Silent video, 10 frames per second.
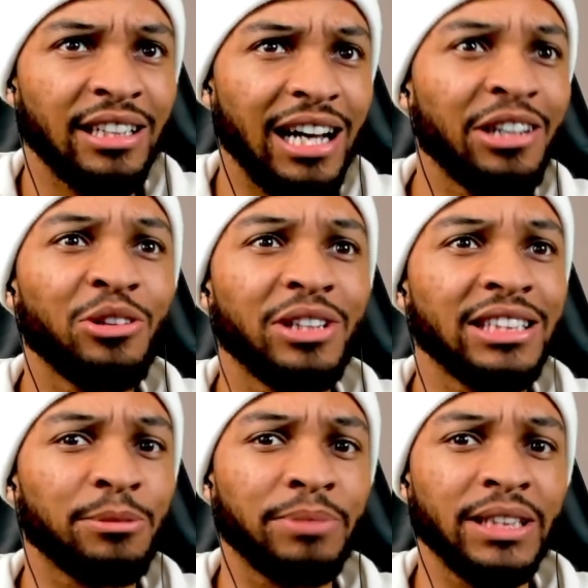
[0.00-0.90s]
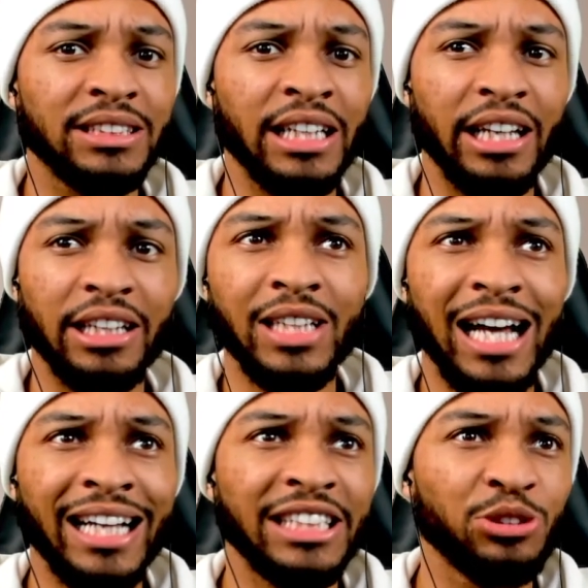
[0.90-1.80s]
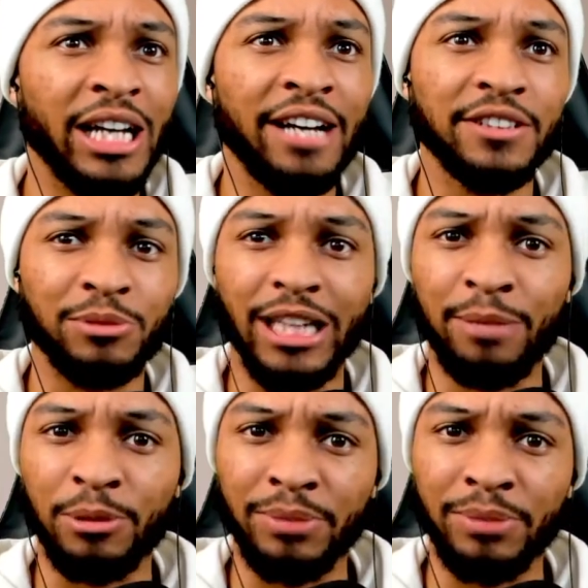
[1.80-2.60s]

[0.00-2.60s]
I know that's a big saying. I guess you have some type of